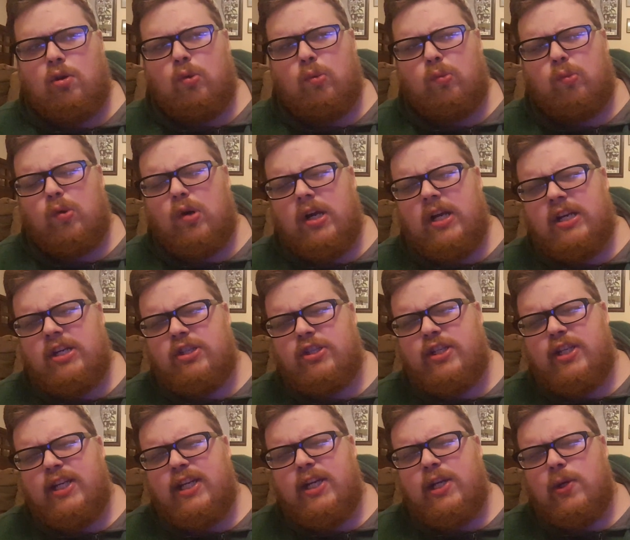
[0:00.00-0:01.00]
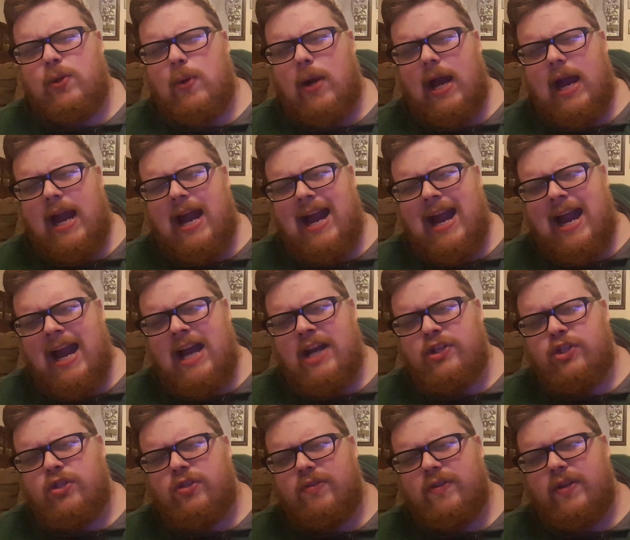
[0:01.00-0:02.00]
What do you
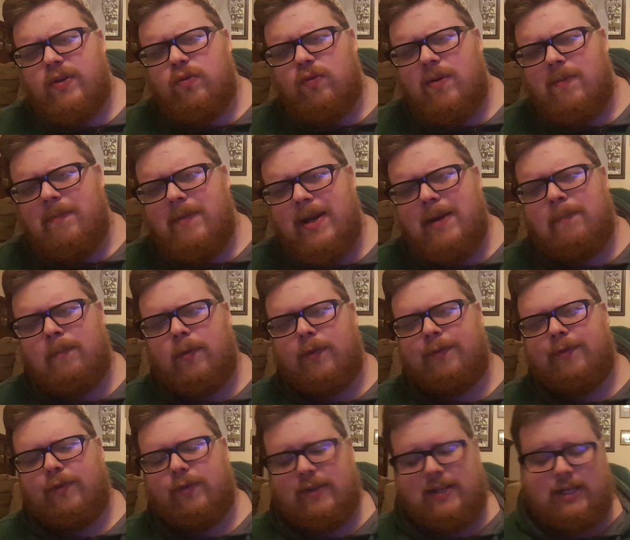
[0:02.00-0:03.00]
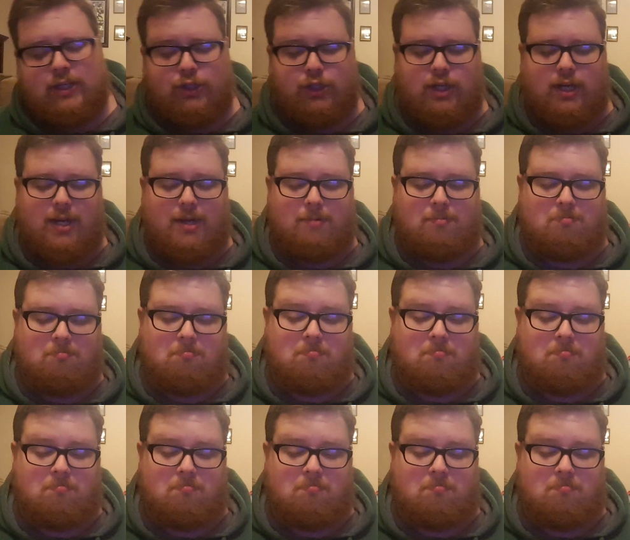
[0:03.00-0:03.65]
actually remember for that show?